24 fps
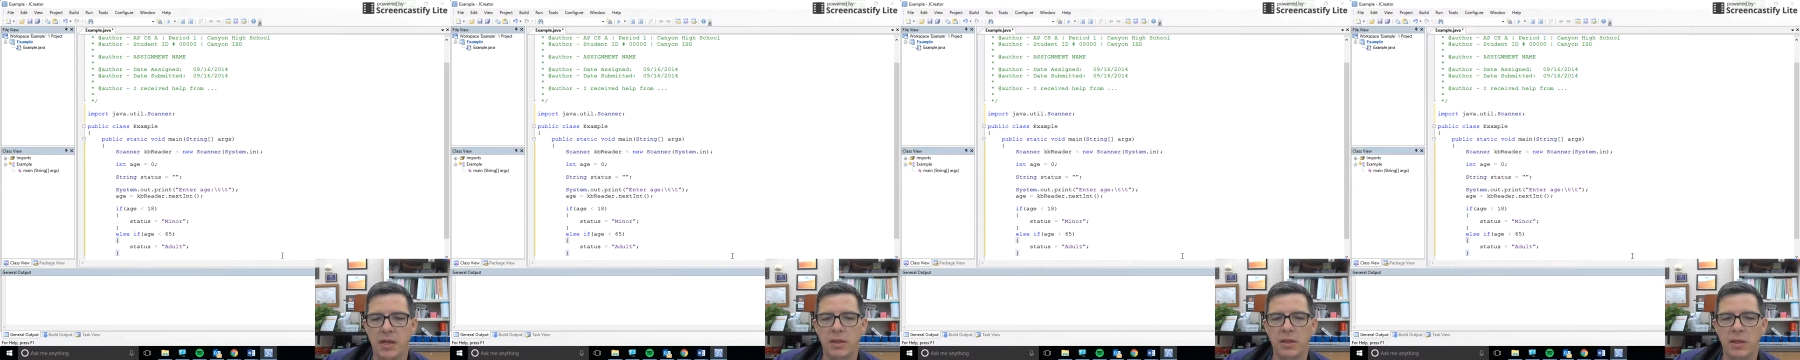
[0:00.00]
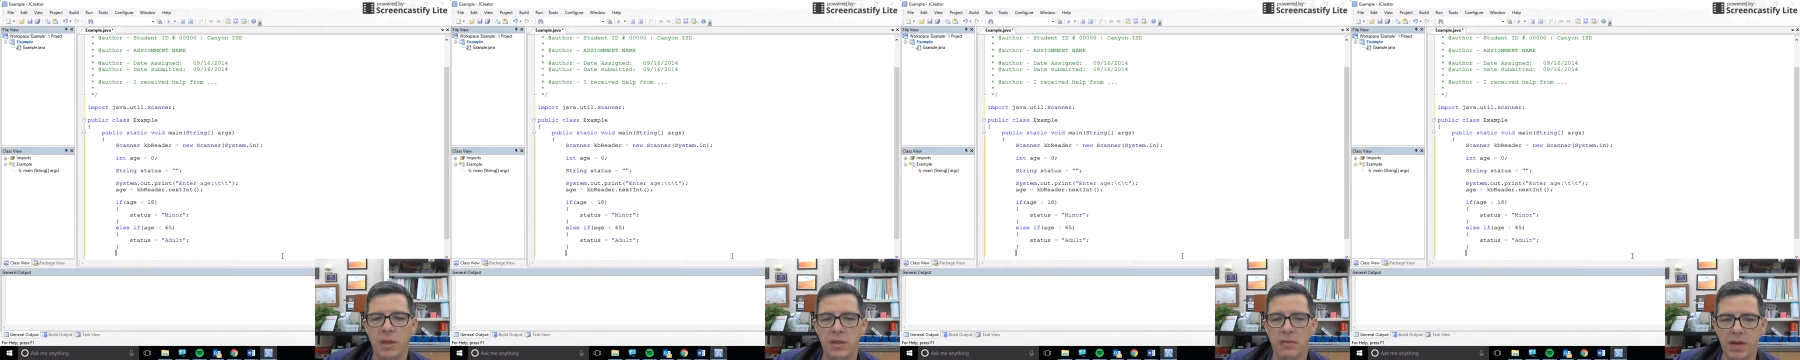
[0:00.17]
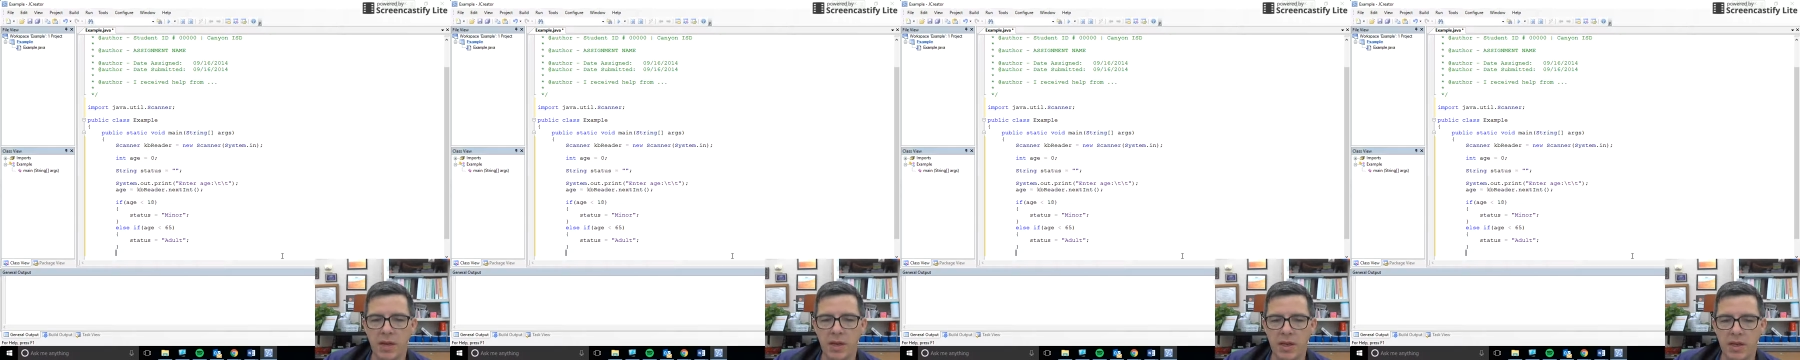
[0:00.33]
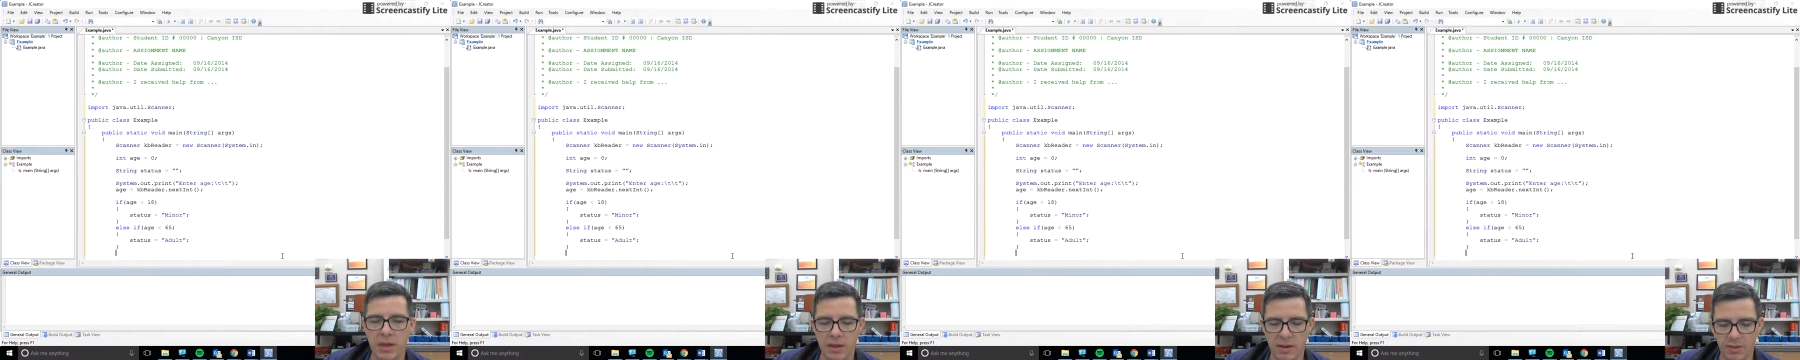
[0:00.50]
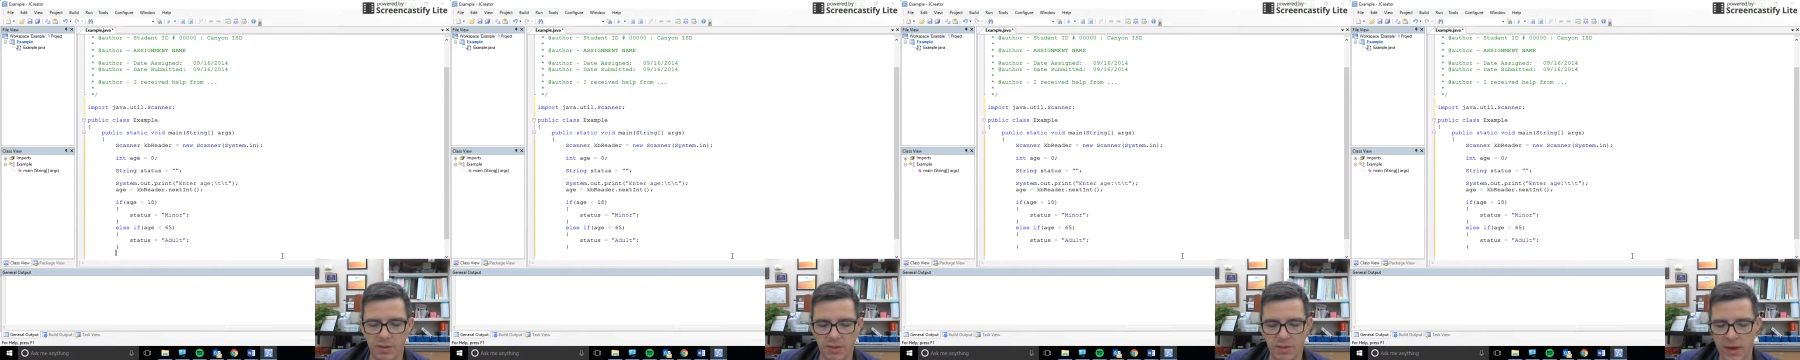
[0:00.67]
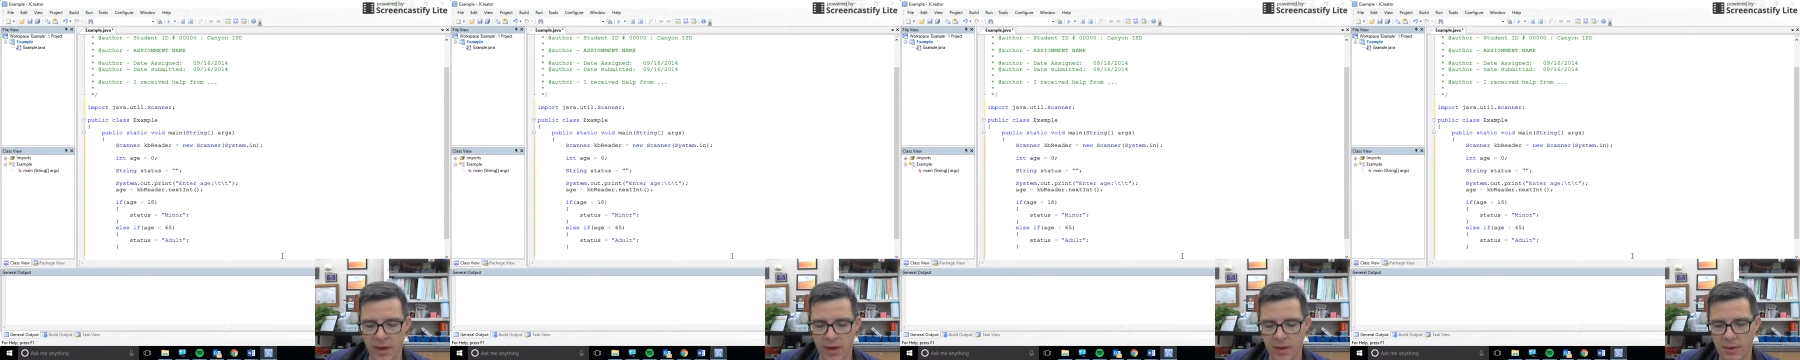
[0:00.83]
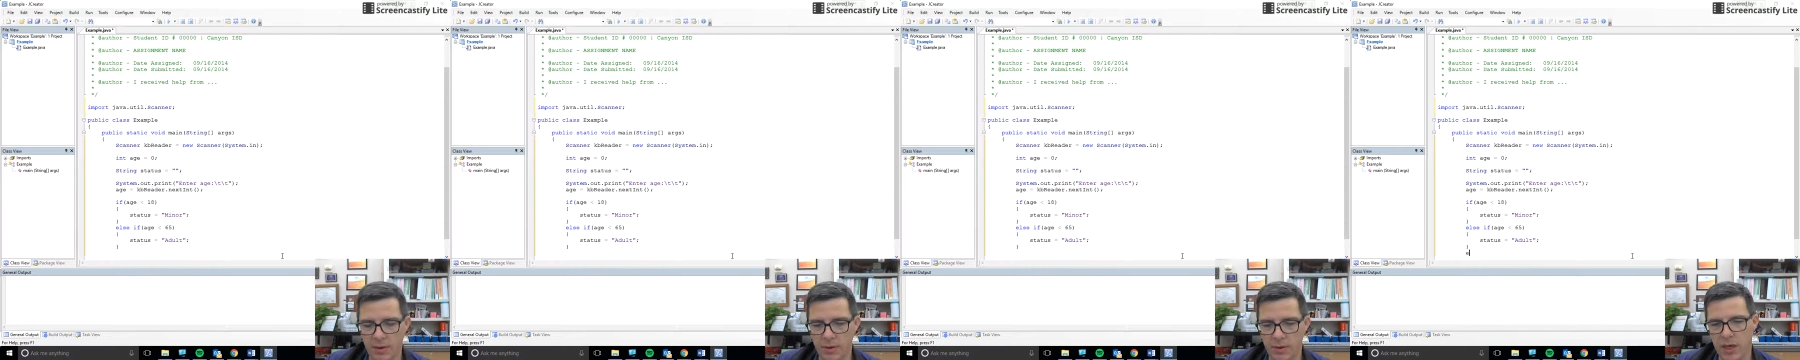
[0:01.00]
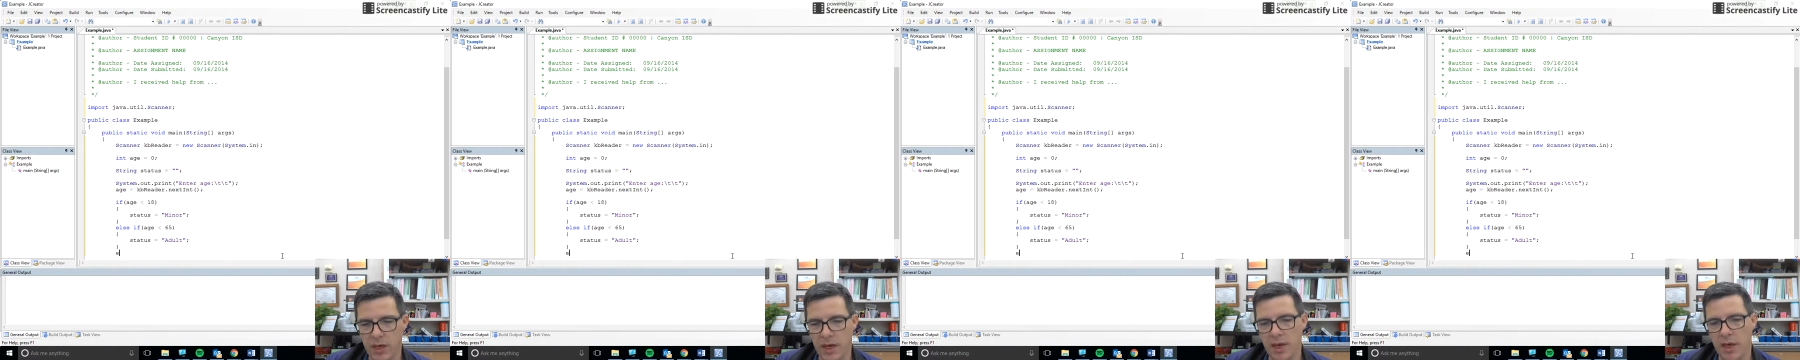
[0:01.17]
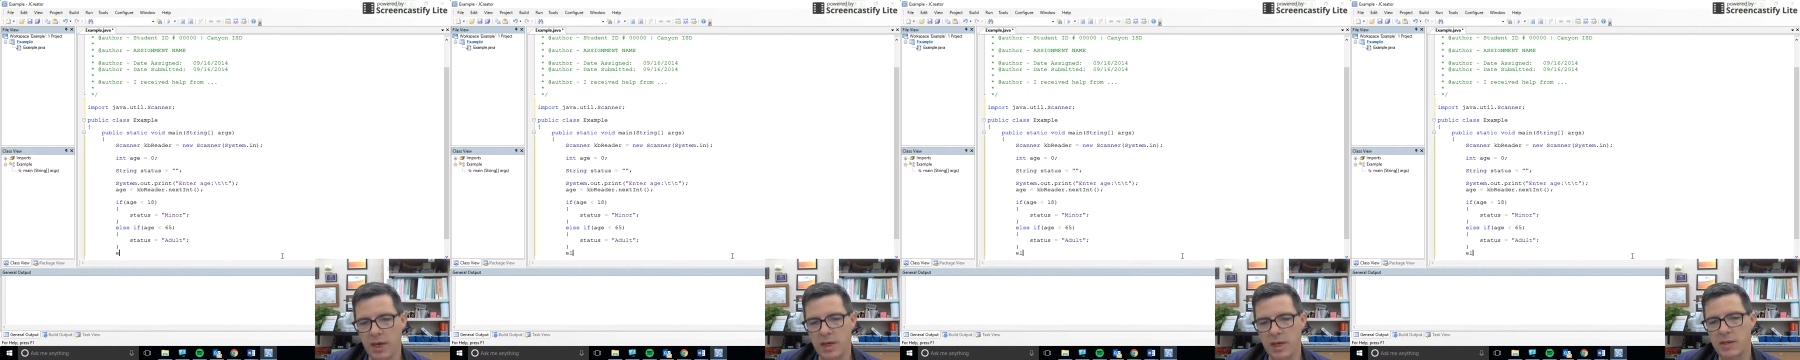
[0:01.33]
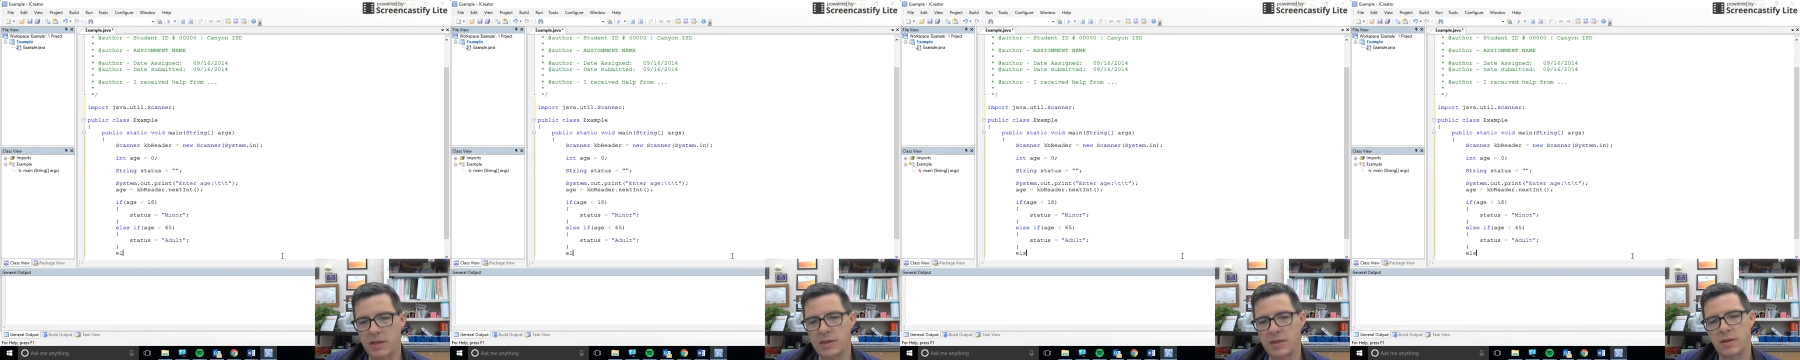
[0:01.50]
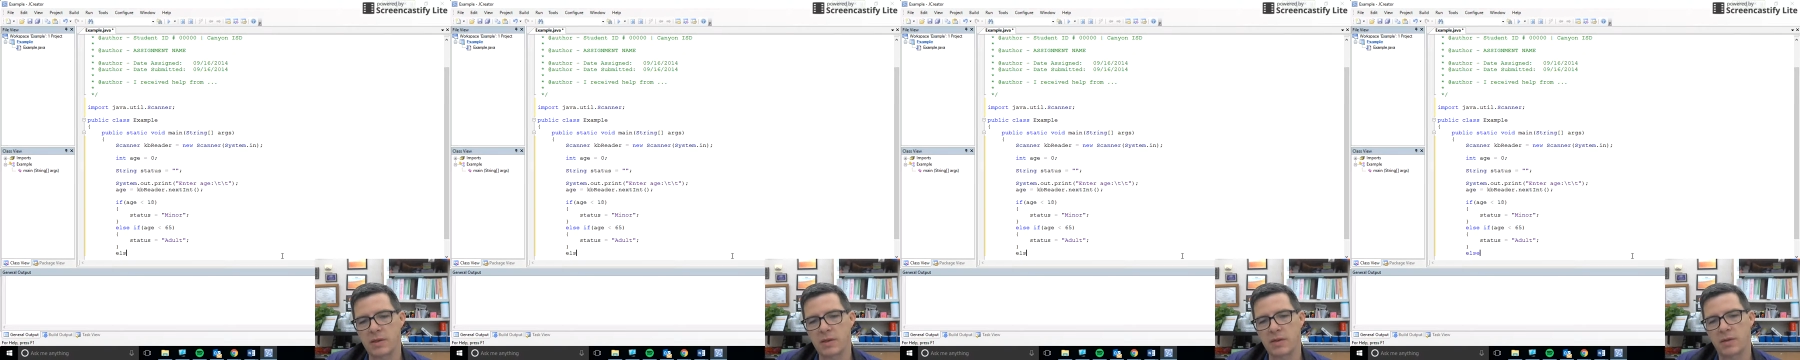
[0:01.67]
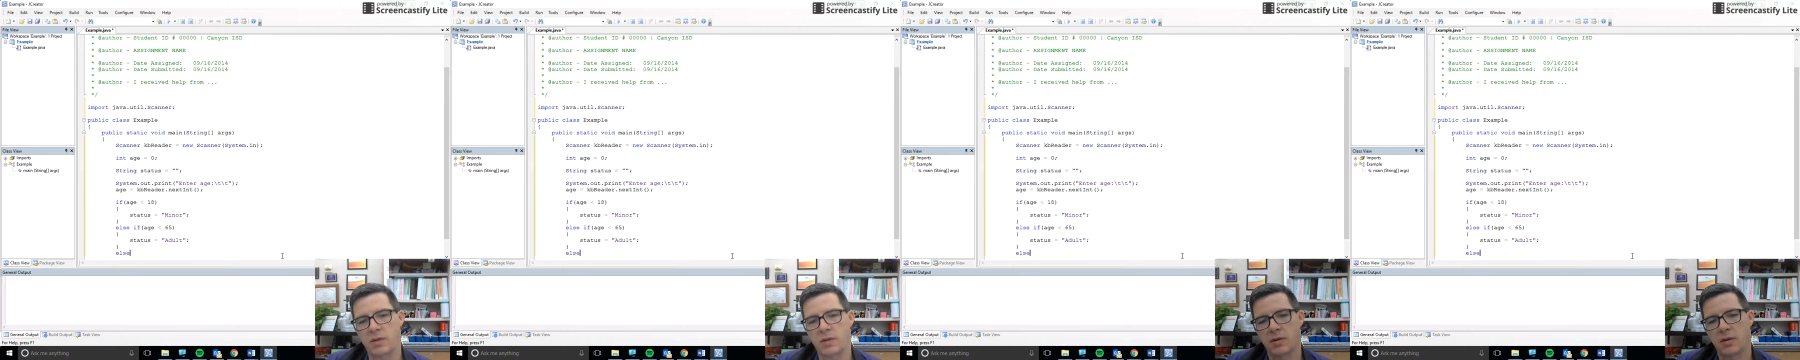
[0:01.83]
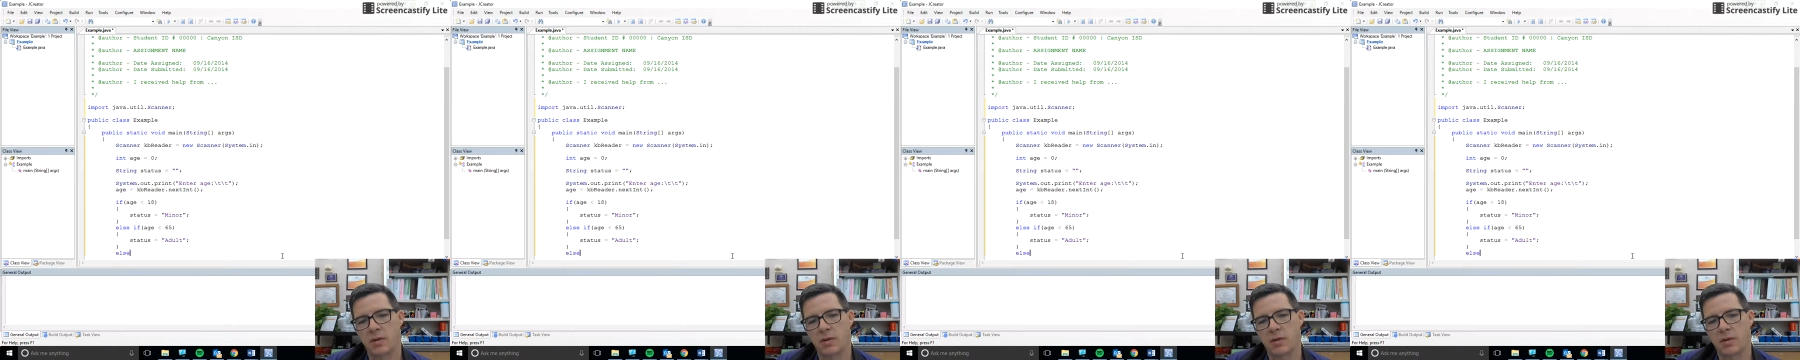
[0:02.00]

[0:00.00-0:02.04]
leaving the final case